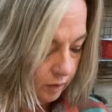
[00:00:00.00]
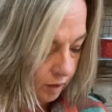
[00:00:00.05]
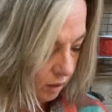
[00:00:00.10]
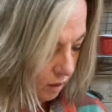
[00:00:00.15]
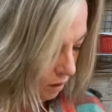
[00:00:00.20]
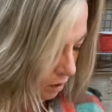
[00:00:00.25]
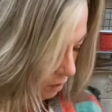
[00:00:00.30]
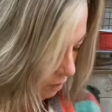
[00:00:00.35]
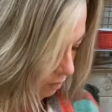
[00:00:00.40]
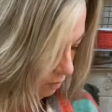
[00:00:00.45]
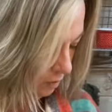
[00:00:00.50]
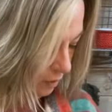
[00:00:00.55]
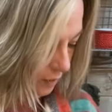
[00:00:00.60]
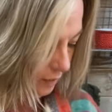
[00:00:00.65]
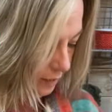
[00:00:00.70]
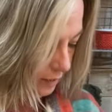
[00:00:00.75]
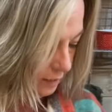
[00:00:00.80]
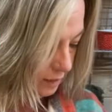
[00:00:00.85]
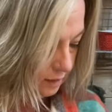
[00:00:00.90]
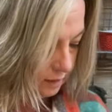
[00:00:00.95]
All
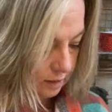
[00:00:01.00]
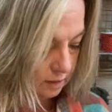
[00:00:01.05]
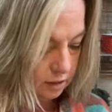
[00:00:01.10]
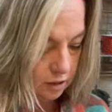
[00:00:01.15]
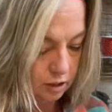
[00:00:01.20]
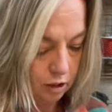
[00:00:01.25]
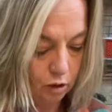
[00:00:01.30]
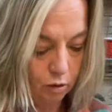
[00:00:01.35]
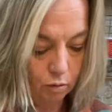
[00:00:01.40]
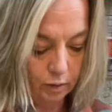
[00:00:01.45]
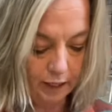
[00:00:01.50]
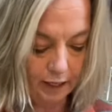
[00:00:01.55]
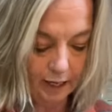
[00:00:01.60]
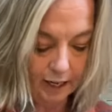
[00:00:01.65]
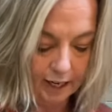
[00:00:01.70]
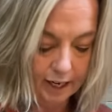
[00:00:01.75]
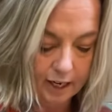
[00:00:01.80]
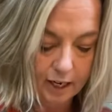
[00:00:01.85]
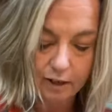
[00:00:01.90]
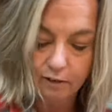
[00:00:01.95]
right, so we
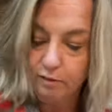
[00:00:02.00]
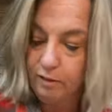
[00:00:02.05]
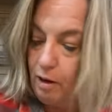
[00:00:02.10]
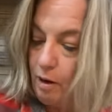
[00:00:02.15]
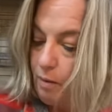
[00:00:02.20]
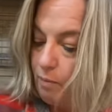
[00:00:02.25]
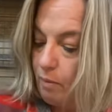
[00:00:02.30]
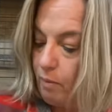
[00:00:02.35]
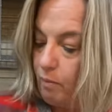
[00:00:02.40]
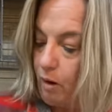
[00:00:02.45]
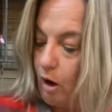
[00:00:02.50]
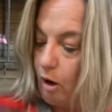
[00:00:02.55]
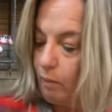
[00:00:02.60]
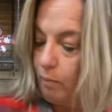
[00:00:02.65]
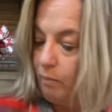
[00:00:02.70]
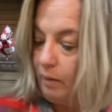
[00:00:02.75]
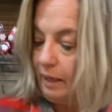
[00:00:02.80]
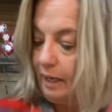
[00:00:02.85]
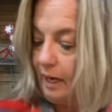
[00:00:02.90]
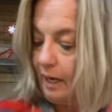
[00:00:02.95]
have our
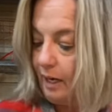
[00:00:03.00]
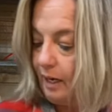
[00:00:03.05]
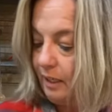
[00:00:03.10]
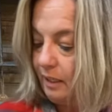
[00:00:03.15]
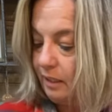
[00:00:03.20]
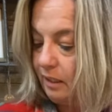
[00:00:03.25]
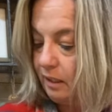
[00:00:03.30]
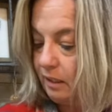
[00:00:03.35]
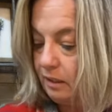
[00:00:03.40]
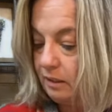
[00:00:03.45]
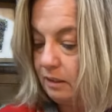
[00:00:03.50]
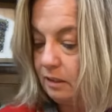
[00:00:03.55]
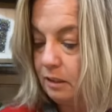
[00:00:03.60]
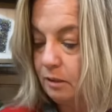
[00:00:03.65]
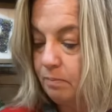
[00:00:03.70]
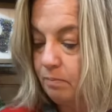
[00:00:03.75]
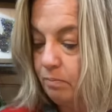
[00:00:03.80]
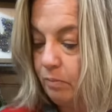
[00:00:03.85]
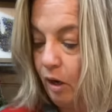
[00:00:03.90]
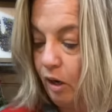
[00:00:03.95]
mechanics
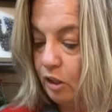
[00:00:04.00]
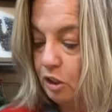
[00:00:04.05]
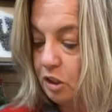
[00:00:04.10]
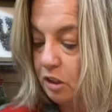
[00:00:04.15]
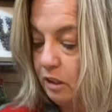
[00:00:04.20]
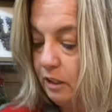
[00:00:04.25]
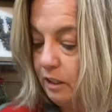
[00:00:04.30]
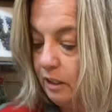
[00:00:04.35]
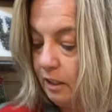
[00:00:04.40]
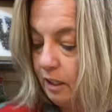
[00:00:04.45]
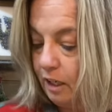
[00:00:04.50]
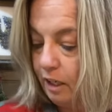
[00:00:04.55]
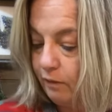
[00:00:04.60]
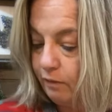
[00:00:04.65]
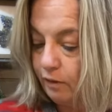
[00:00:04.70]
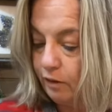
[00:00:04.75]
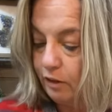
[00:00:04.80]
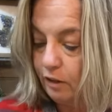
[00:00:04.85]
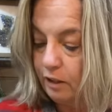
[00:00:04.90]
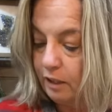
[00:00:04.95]
partially
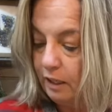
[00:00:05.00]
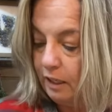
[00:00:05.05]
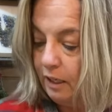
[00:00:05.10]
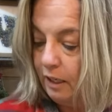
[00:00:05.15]
covered,